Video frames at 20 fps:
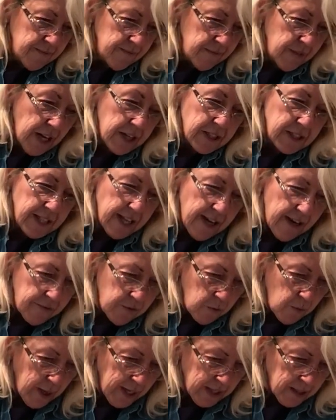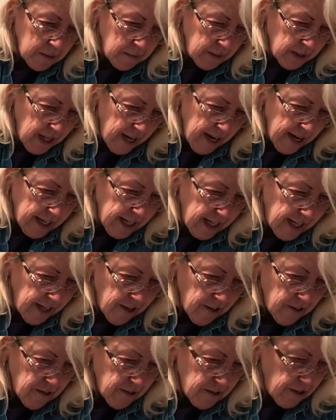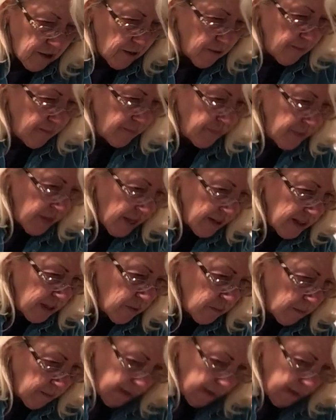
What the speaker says: Luckily, I have a white and a black here, so I think we'll